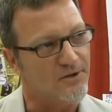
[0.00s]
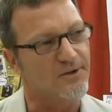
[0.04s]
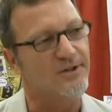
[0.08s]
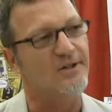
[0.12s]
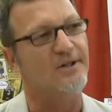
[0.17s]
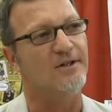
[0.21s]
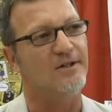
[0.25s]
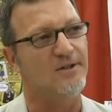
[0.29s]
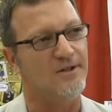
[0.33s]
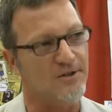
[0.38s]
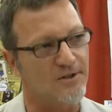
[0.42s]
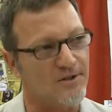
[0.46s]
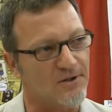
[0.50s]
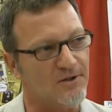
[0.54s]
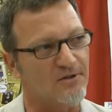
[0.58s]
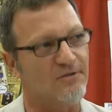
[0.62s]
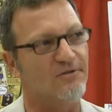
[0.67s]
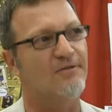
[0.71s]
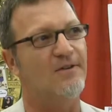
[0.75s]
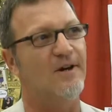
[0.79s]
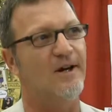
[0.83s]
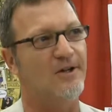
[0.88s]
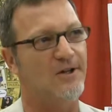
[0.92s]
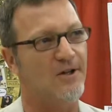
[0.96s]
You can, you can
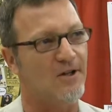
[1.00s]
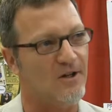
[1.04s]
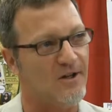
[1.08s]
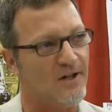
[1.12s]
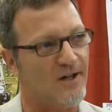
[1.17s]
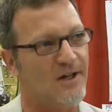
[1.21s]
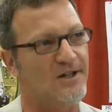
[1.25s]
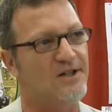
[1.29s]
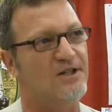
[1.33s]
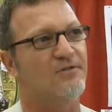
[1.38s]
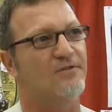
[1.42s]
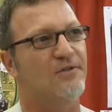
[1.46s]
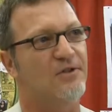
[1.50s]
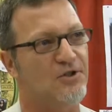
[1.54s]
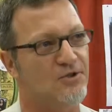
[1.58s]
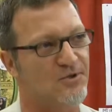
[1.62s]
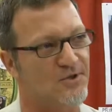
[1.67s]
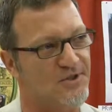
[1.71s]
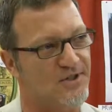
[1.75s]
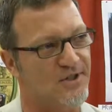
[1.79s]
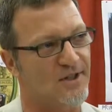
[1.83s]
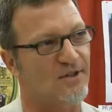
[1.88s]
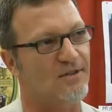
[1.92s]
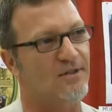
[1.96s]
find all kinds of
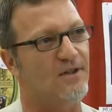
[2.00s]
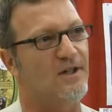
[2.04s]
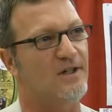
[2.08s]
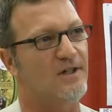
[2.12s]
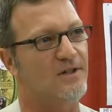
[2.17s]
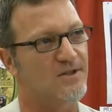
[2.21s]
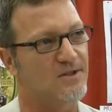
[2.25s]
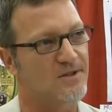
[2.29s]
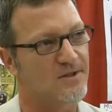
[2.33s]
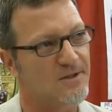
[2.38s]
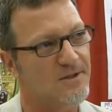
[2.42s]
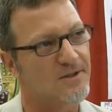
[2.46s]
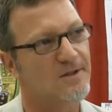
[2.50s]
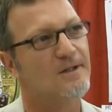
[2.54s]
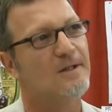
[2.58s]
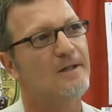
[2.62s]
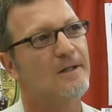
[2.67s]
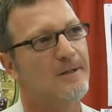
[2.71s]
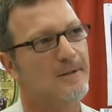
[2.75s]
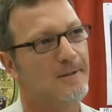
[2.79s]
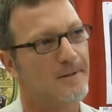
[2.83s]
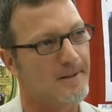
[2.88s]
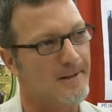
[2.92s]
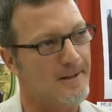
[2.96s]
interesting things.
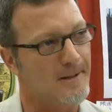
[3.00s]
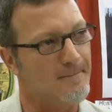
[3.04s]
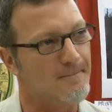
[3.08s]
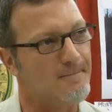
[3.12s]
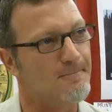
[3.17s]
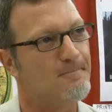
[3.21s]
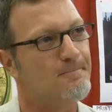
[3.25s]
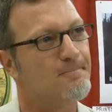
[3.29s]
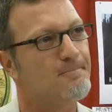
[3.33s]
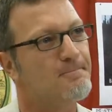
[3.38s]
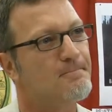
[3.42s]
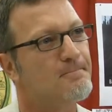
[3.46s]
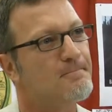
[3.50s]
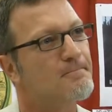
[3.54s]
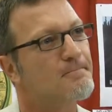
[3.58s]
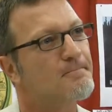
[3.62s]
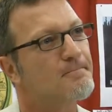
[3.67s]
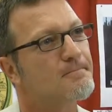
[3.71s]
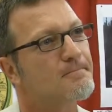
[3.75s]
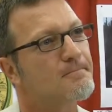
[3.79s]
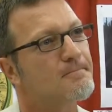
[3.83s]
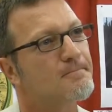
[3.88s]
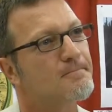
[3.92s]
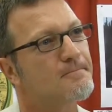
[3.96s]
And uh, do
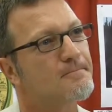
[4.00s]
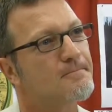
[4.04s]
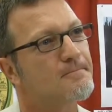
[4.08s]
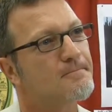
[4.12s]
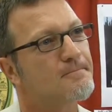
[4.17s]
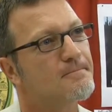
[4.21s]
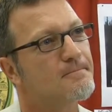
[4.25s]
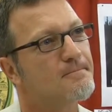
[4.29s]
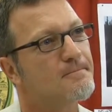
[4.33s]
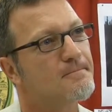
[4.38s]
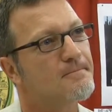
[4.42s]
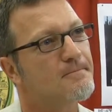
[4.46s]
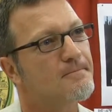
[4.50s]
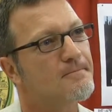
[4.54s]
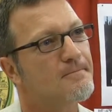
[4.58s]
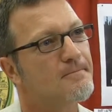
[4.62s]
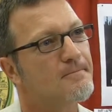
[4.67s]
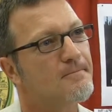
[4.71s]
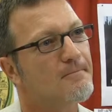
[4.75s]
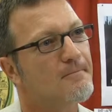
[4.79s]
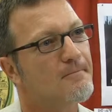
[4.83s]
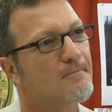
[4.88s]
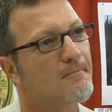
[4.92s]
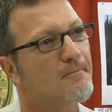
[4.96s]
you believe in any of them
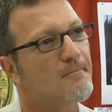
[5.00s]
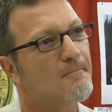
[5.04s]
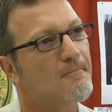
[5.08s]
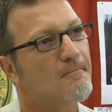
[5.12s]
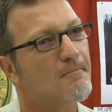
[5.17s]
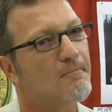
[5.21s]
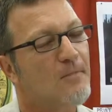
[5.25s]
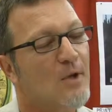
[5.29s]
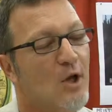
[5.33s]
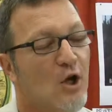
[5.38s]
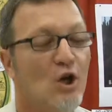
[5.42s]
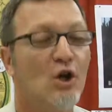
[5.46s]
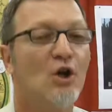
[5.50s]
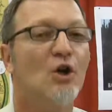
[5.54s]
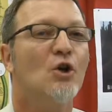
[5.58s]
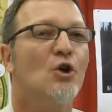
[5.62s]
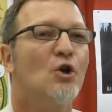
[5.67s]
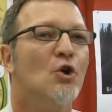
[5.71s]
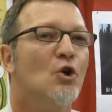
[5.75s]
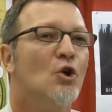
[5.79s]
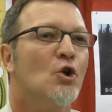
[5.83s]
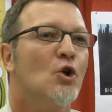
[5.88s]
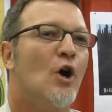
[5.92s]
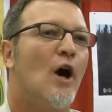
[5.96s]
in yourself?
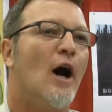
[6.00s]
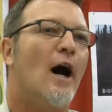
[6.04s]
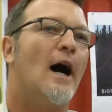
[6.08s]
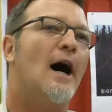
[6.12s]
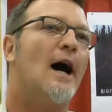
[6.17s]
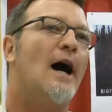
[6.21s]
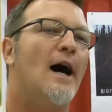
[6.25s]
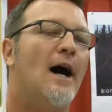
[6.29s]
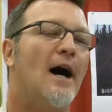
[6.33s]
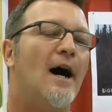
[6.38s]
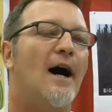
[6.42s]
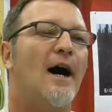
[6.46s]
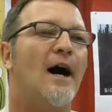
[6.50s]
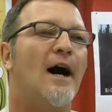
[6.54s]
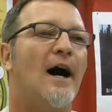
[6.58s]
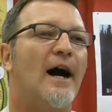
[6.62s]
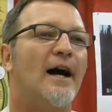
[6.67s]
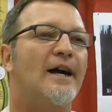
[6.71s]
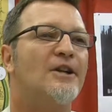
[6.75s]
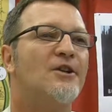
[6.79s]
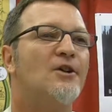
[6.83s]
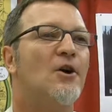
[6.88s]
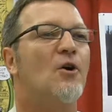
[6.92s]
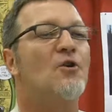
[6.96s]
Uh,
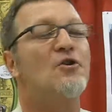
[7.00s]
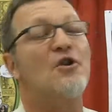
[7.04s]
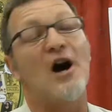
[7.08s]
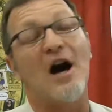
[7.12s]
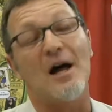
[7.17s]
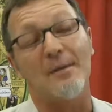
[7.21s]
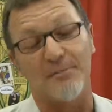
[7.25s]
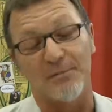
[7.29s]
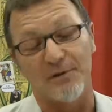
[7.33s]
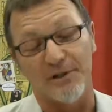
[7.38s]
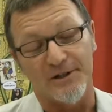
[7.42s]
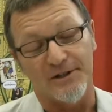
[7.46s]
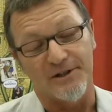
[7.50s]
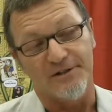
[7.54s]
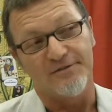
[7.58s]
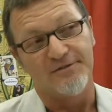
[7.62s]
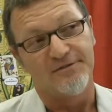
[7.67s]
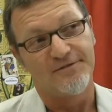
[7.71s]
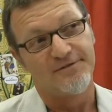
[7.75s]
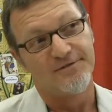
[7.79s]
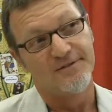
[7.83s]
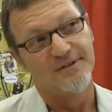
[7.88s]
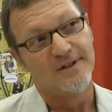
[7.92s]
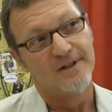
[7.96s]
I don't not
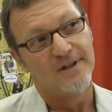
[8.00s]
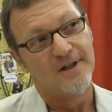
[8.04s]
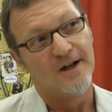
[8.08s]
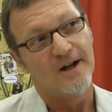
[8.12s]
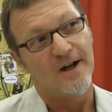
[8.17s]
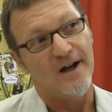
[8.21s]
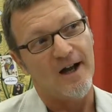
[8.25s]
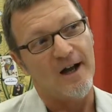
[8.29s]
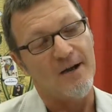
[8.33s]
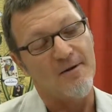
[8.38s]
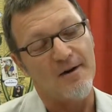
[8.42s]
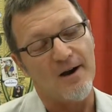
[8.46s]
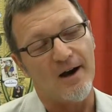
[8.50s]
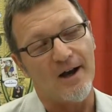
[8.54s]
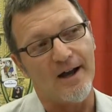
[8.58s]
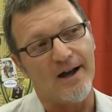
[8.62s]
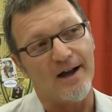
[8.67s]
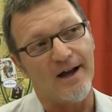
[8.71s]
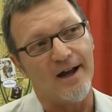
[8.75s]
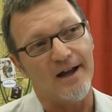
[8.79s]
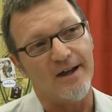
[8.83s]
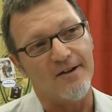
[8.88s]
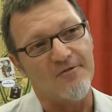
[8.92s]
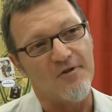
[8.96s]
believe. I, I,
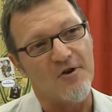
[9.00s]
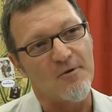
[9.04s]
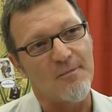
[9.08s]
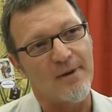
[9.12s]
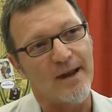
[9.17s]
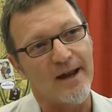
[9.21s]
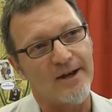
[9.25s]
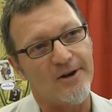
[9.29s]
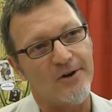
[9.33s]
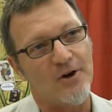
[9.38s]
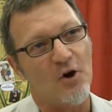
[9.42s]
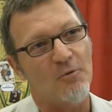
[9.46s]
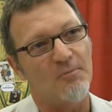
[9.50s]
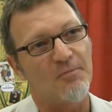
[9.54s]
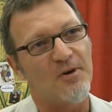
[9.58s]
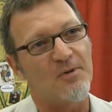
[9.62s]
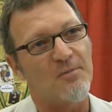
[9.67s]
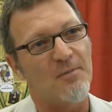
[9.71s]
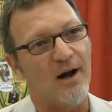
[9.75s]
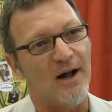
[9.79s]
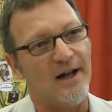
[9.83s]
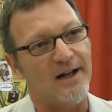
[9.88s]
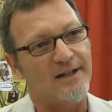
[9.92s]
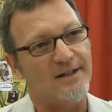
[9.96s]
I remain
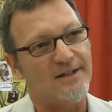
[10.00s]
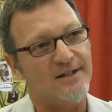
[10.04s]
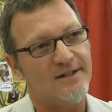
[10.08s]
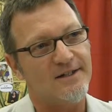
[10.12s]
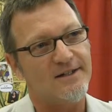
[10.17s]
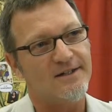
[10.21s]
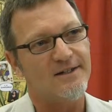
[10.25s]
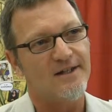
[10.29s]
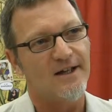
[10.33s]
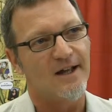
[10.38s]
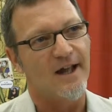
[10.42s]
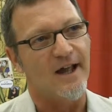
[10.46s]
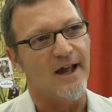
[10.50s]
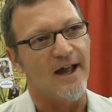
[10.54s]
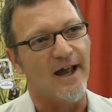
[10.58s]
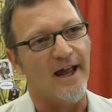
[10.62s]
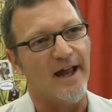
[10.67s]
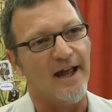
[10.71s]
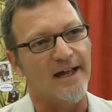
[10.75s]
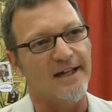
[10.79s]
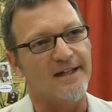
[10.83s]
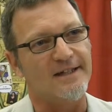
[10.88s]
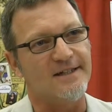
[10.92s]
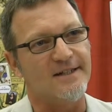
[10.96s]
open-minded,
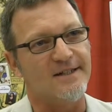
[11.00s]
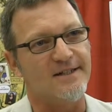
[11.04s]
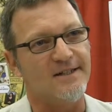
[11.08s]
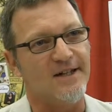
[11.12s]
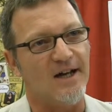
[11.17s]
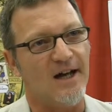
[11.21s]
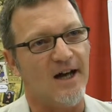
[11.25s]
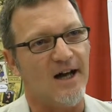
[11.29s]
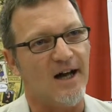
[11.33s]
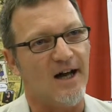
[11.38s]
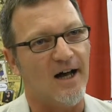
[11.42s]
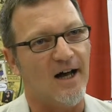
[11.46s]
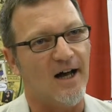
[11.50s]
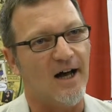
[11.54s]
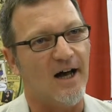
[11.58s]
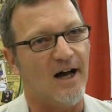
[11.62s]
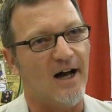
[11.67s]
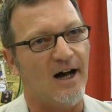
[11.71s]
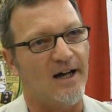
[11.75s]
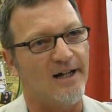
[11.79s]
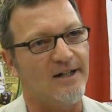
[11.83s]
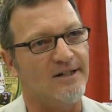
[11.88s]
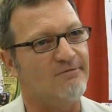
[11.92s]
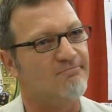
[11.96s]
and uh,
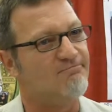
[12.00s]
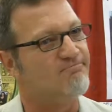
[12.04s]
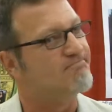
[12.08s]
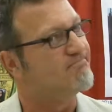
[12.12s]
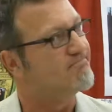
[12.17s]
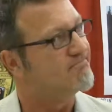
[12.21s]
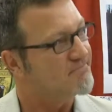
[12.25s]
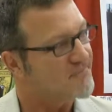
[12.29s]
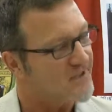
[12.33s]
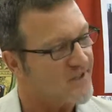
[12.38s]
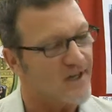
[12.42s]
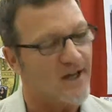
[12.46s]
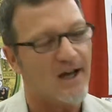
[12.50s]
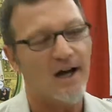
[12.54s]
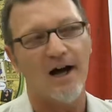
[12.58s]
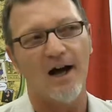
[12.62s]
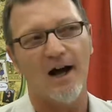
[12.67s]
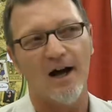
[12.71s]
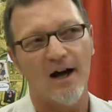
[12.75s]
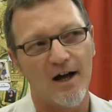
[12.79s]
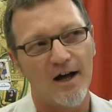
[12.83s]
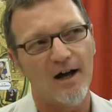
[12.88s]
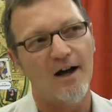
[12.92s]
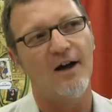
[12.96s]
I, yeah,
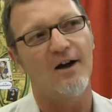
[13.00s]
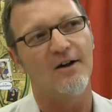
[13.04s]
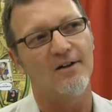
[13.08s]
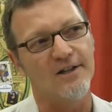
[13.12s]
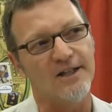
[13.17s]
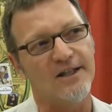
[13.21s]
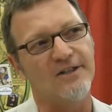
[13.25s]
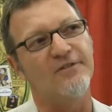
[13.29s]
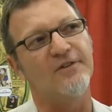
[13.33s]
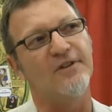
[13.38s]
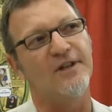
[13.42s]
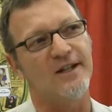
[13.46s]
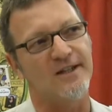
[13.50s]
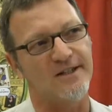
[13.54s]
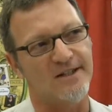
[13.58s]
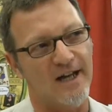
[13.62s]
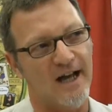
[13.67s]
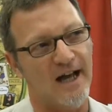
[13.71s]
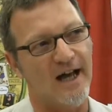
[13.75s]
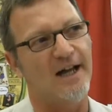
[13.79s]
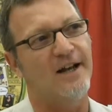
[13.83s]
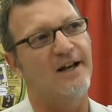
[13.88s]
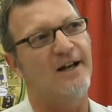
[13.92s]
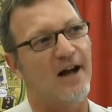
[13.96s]
I'll leave it at
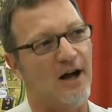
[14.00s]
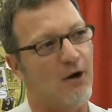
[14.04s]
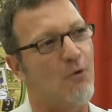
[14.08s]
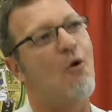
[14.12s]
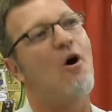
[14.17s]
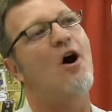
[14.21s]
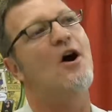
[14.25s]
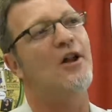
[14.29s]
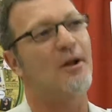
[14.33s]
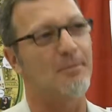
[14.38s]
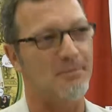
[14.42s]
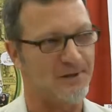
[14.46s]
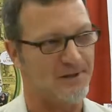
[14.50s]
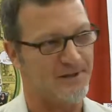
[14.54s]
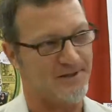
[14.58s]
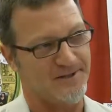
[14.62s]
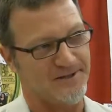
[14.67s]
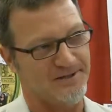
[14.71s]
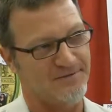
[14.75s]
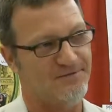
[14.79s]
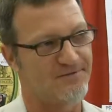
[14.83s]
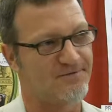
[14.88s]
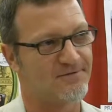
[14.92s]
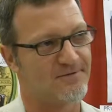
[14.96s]
that. I want to
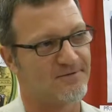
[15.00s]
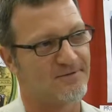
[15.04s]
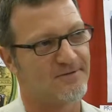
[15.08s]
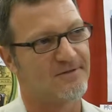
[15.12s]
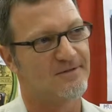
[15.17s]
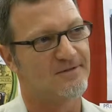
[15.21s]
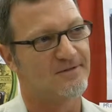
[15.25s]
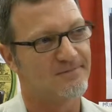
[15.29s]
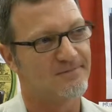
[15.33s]
believe,